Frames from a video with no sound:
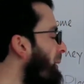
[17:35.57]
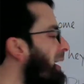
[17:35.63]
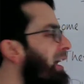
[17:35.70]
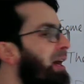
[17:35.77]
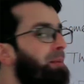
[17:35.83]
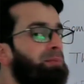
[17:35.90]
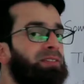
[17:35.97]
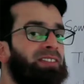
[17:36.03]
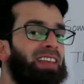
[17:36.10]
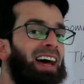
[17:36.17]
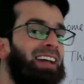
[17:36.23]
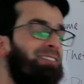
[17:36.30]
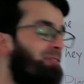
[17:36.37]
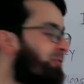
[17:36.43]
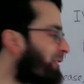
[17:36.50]
becomes
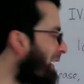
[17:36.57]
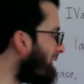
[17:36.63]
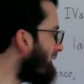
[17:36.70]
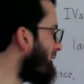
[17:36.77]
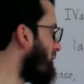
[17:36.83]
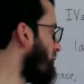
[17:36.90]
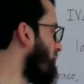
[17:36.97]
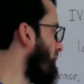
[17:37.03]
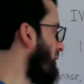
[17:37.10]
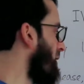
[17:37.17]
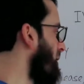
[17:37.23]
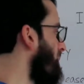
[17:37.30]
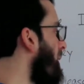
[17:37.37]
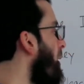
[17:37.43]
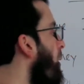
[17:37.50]
a transitive
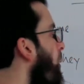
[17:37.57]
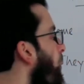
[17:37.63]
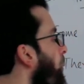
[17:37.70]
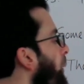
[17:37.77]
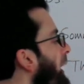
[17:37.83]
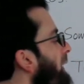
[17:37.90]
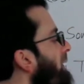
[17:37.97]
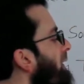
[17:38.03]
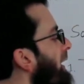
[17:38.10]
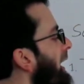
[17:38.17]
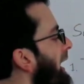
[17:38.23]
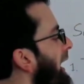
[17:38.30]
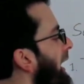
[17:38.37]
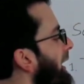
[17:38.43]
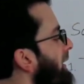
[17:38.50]
verb when
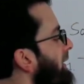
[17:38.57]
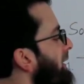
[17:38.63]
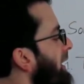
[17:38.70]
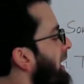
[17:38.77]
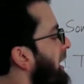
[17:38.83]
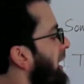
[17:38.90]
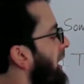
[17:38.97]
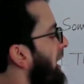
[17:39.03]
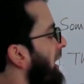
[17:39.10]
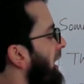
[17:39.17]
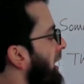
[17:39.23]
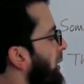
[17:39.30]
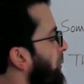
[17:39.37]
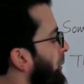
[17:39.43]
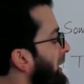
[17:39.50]

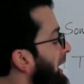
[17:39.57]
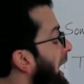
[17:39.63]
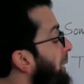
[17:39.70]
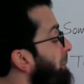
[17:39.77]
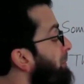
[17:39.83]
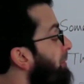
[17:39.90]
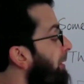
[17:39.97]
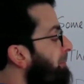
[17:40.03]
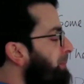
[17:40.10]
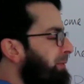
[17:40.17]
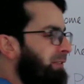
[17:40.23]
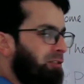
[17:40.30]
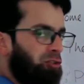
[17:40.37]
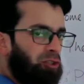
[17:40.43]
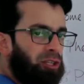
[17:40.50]
a
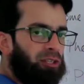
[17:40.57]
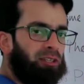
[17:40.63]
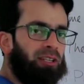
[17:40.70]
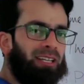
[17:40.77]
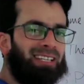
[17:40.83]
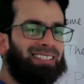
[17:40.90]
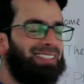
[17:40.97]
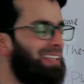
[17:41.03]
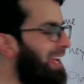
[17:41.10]
proposition is